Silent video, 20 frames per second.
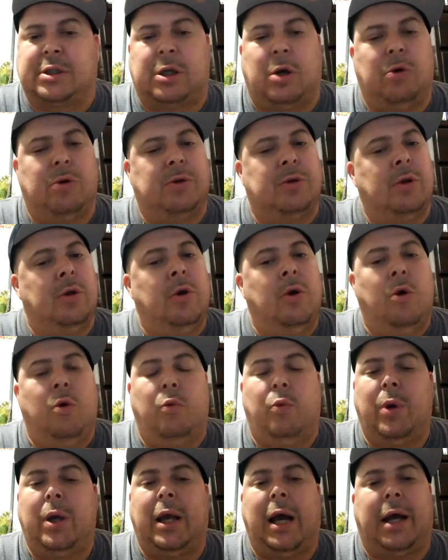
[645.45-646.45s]
Cause
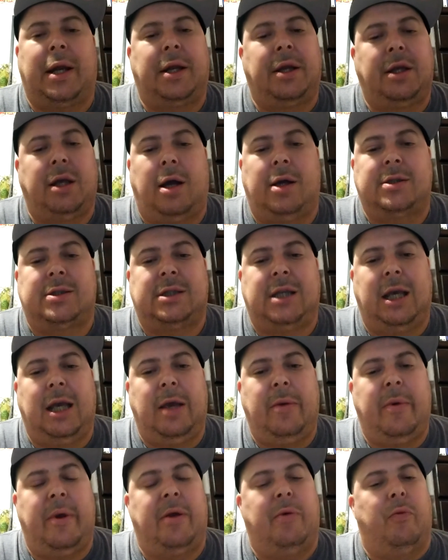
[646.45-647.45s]
we got a young
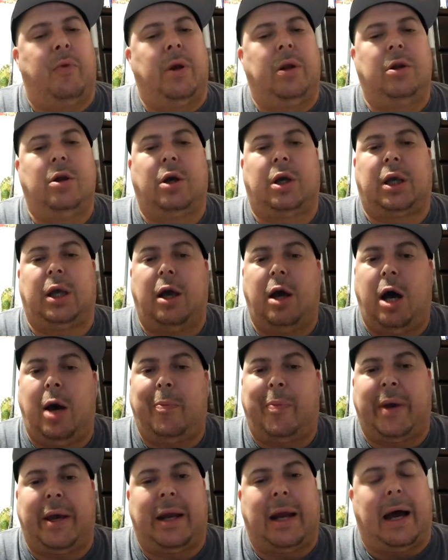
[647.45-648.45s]
team and we looking
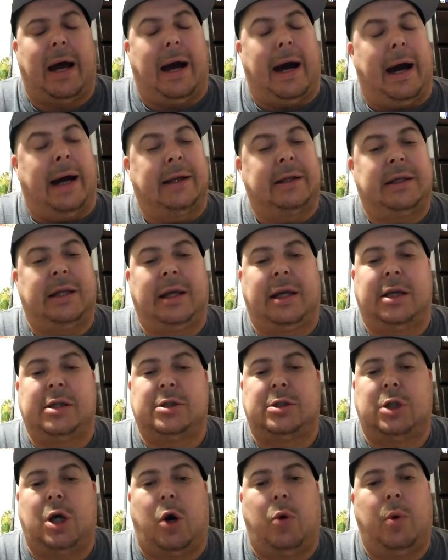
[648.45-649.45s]
up, and I, I think
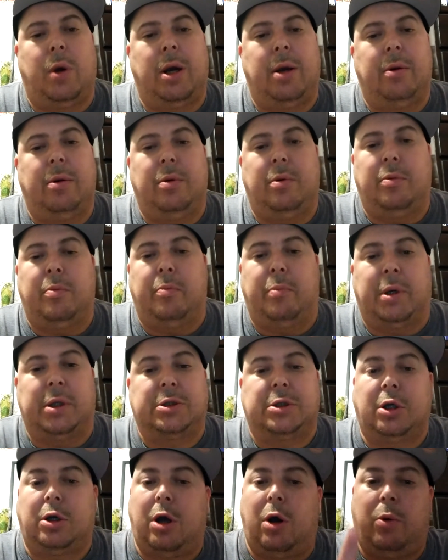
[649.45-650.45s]
it's nowhere
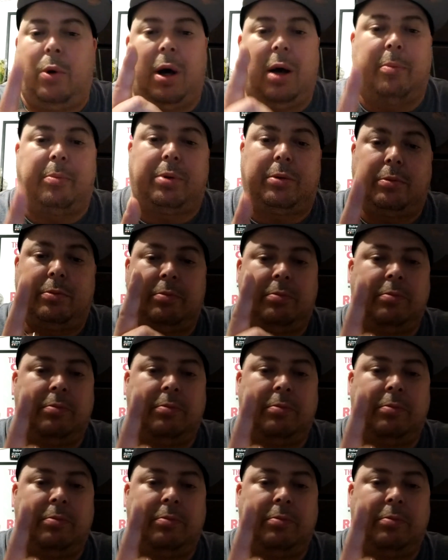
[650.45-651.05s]
but to go up,